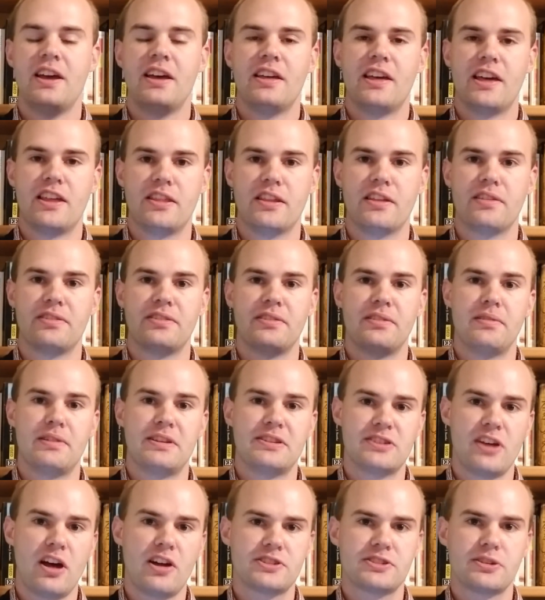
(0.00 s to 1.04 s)
And
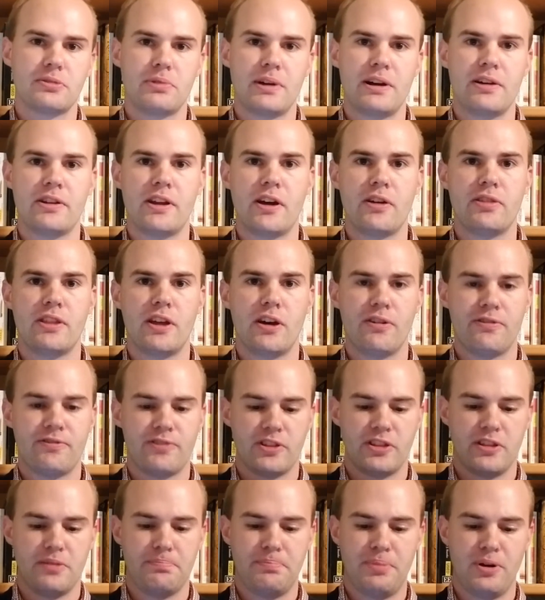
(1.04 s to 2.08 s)
he's also well known, though, for
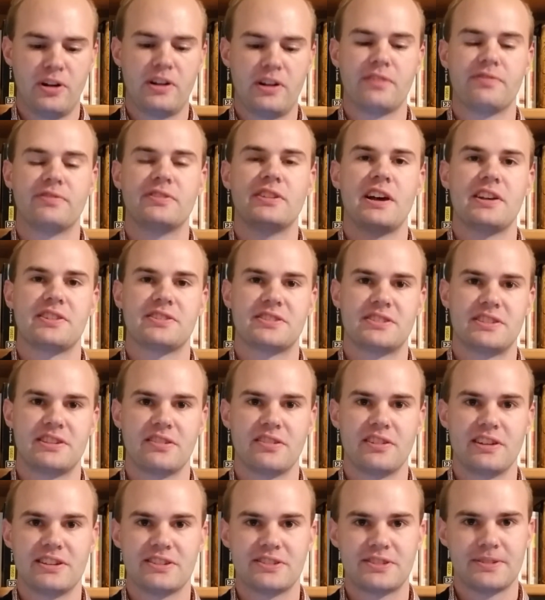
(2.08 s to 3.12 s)
the Book of Dust
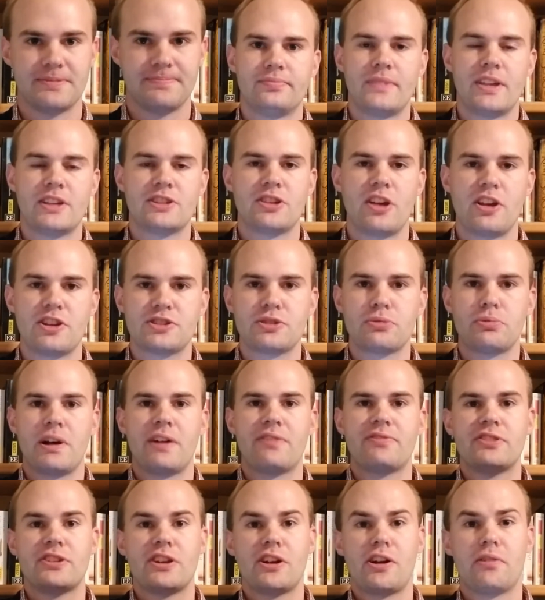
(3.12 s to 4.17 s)
series. It's also
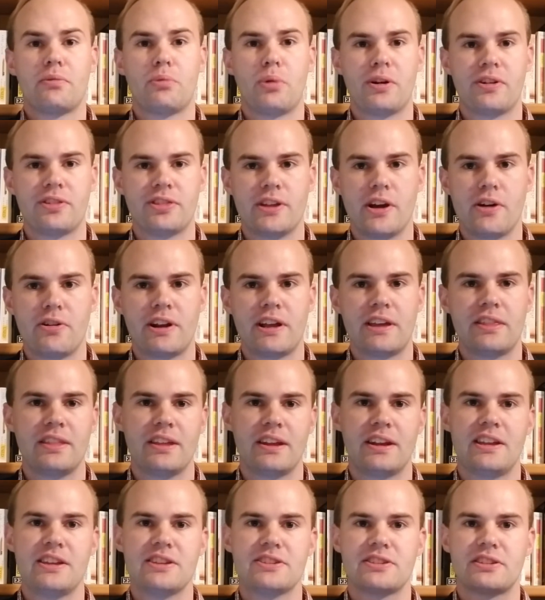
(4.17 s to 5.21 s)
worth noting
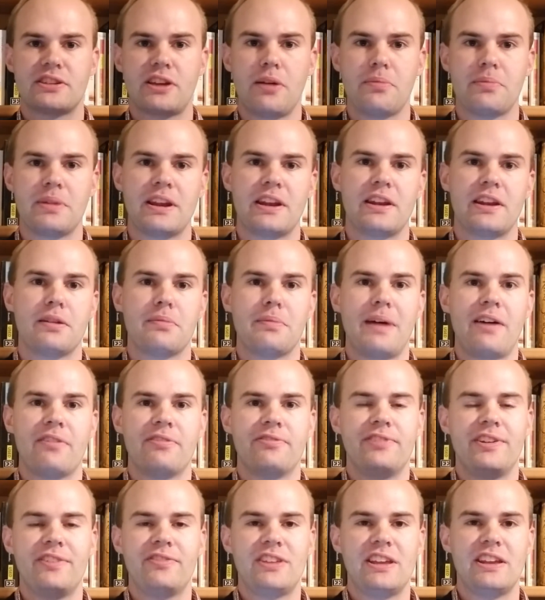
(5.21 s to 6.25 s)
that he's coming in about
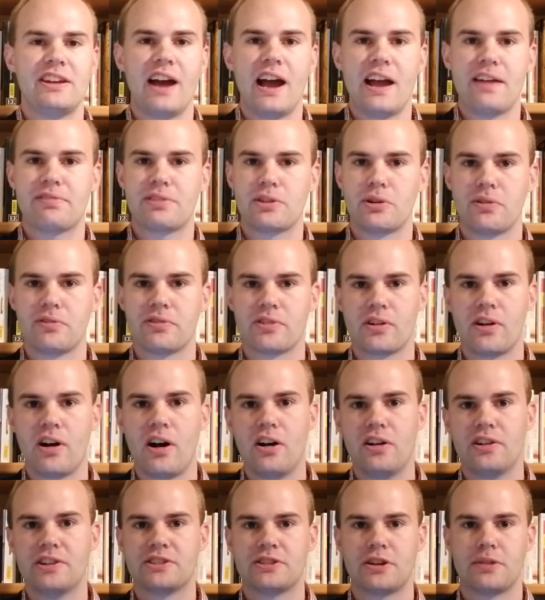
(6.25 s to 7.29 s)
59th
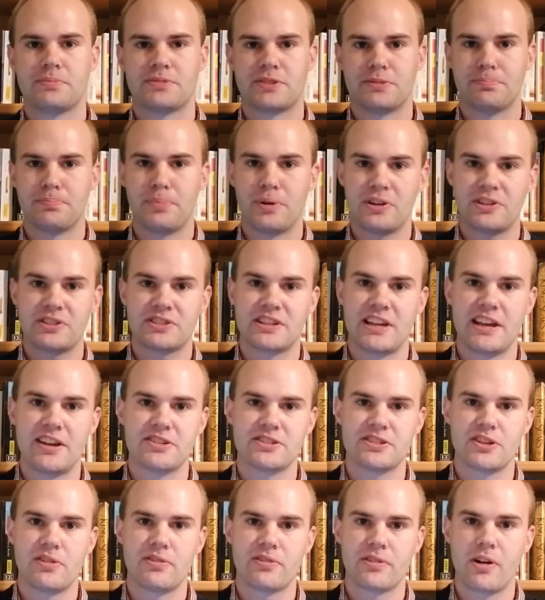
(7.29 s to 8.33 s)
overall in terms of book
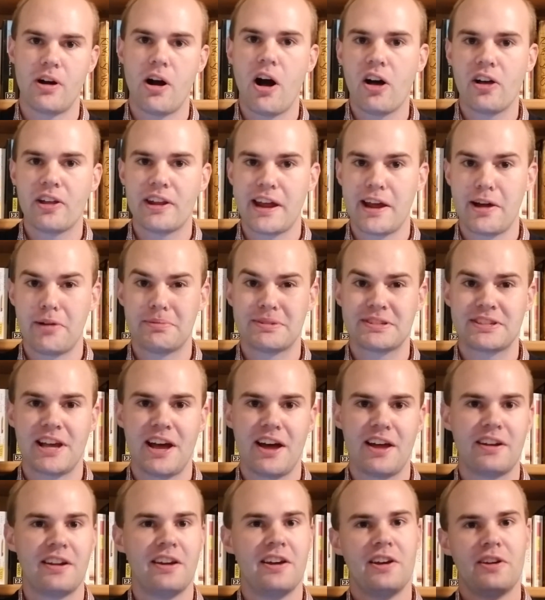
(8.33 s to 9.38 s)
sales overall on
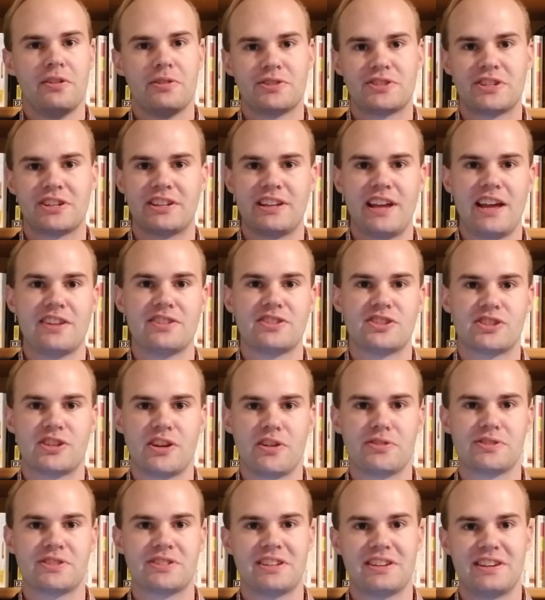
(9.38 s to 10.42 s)
Amazon, which again
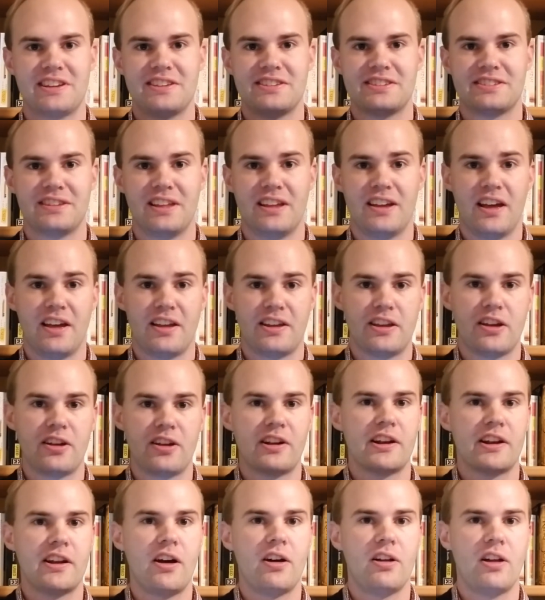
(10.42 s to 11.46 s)
shows that he's a young
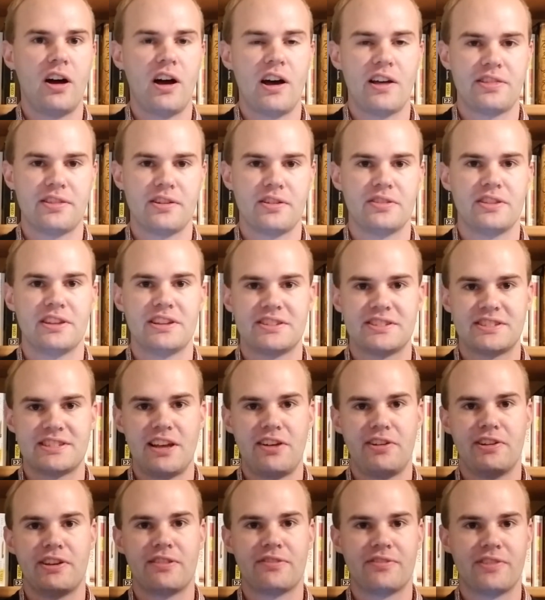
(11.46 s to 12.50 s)
adult author that's
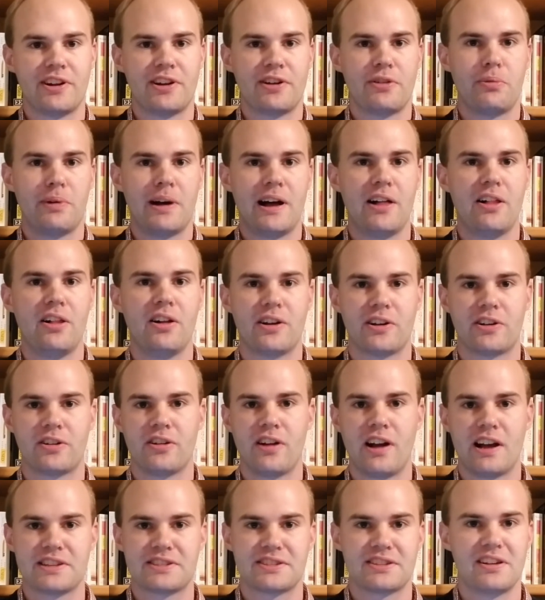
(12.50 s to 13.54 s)
selling very well
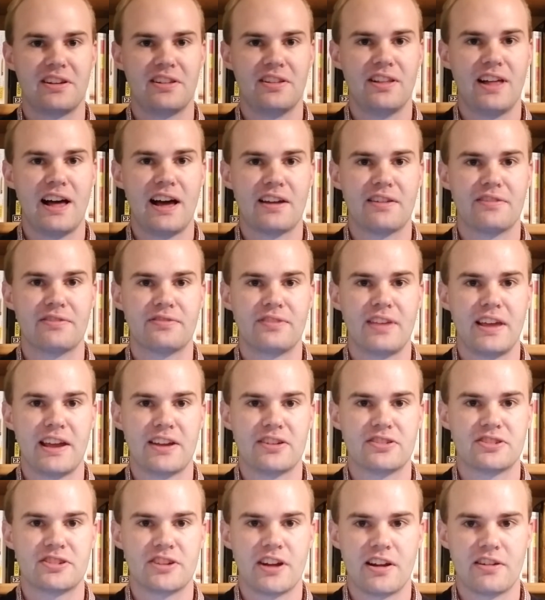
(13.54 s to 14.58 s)
across a lot of
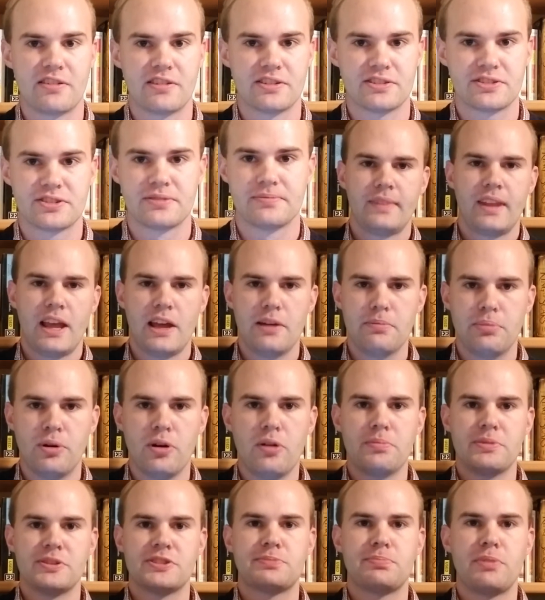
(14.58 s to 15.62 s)
age genres. And
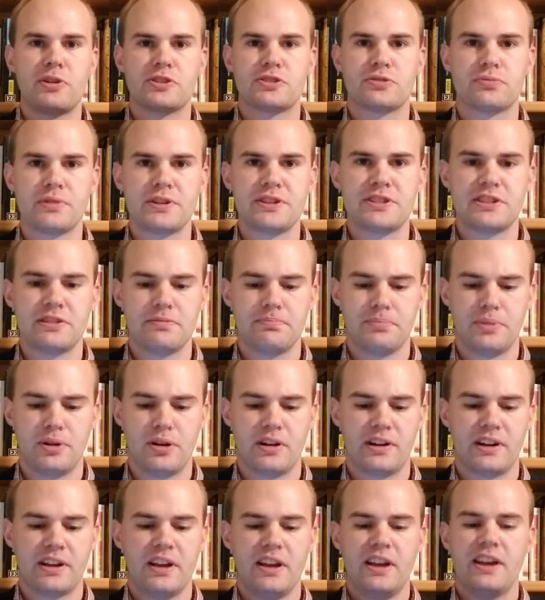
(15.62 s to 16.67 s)
Pullman's most recent
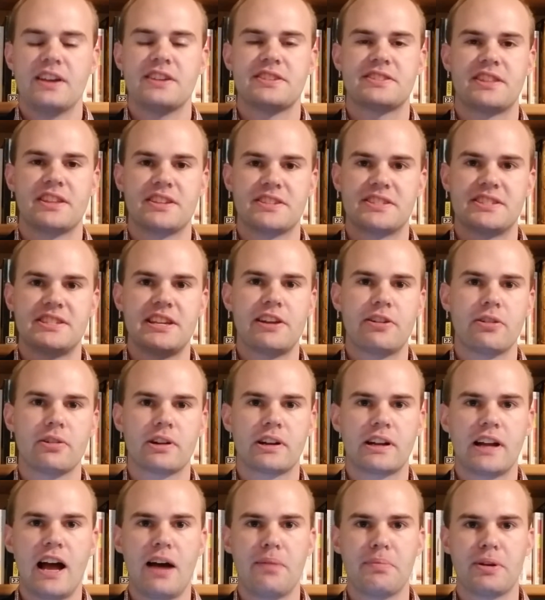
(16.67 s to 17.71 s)
book is The
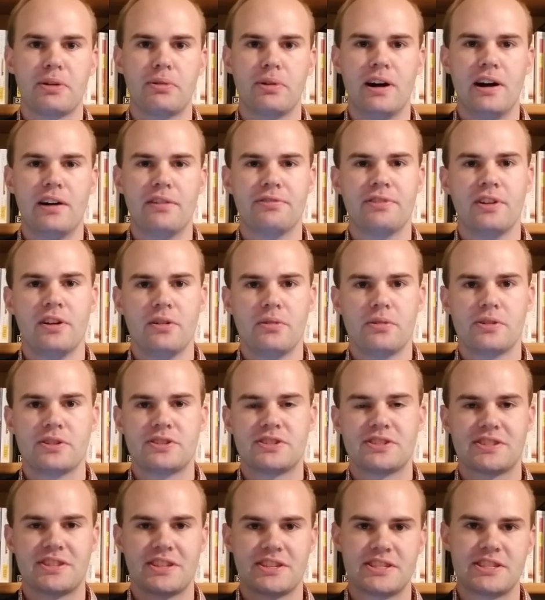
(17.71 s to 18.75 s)
Secret Commonwealth, which
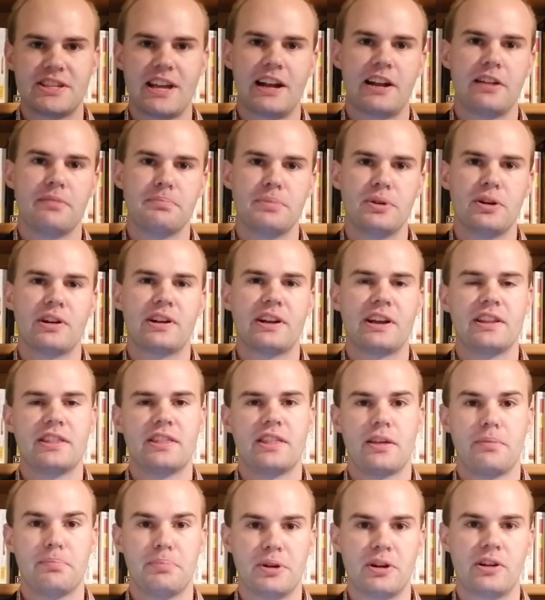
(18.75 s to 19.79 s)
is the second book in
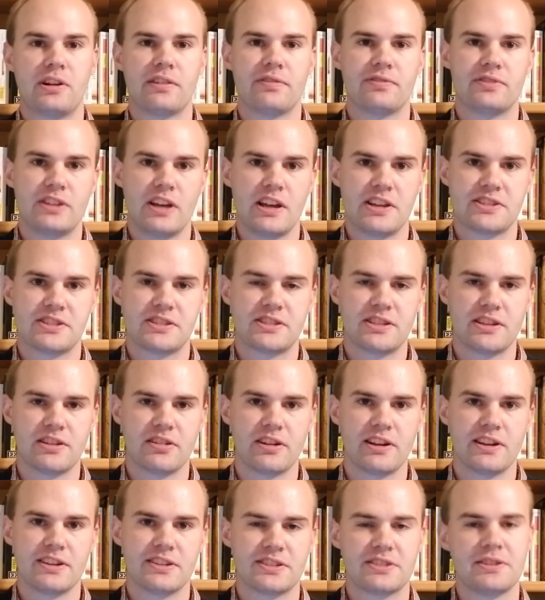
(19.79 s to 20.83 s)
the Book of Dust
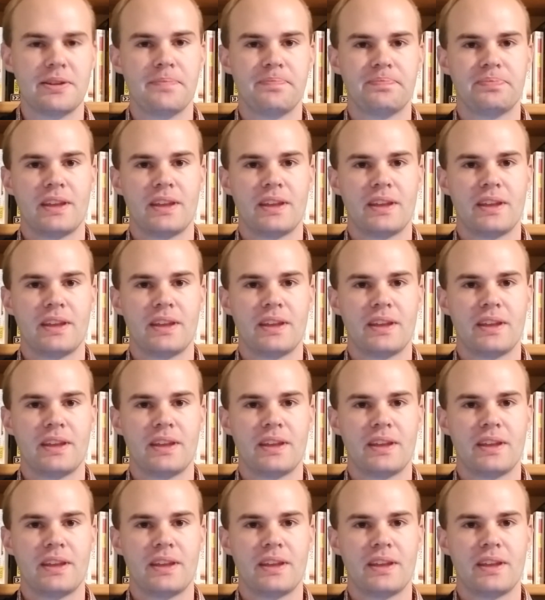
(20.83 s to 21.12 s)
series.